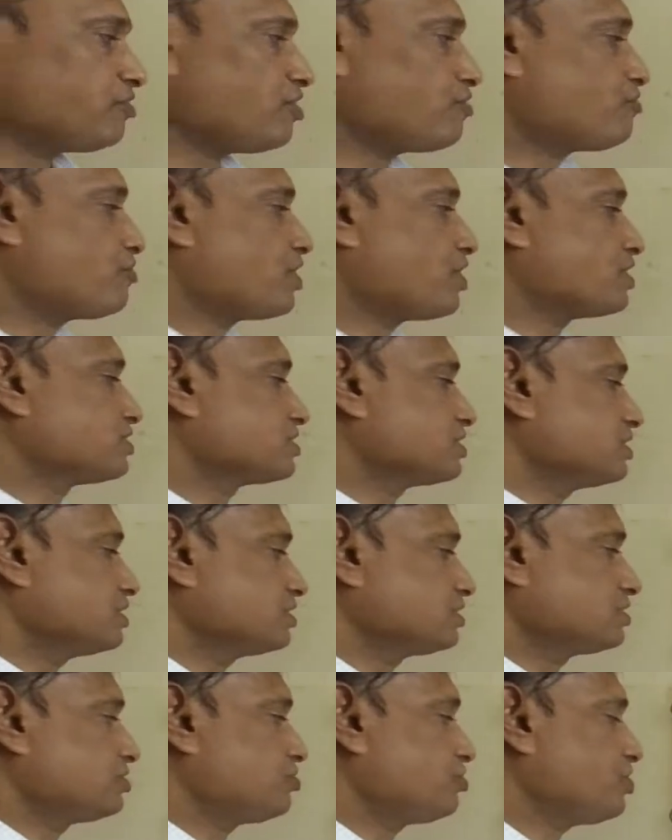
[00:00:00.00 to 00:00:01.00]
wave
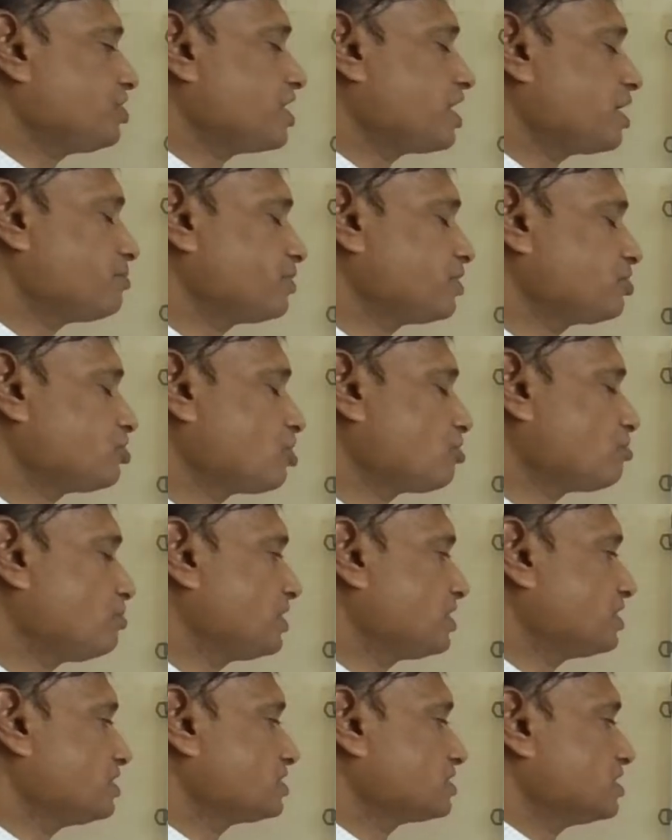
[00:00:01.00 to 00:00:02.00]
function, three hybrid
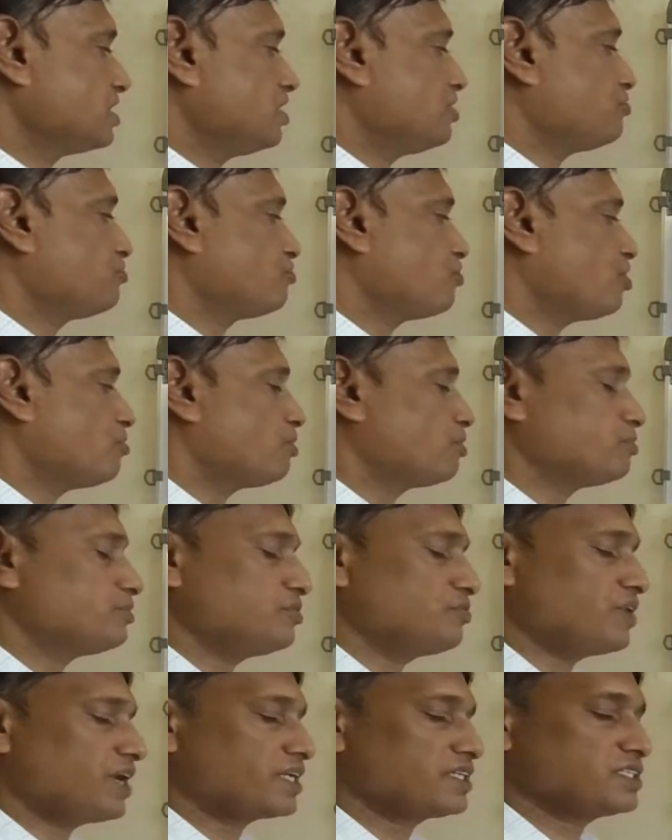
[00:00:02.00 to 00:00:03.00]
orbitals in form of the
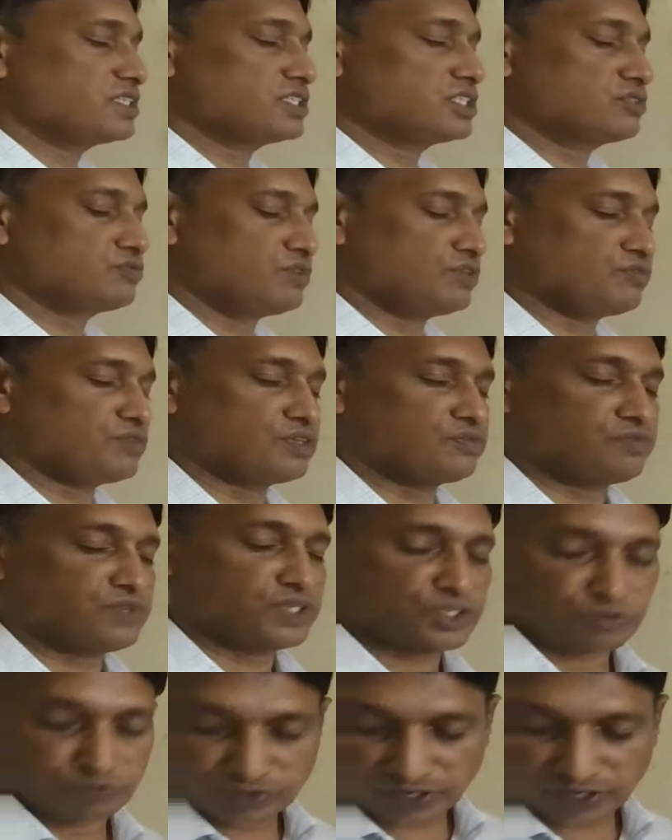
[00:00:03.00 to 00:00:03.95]
vectors v1, v2,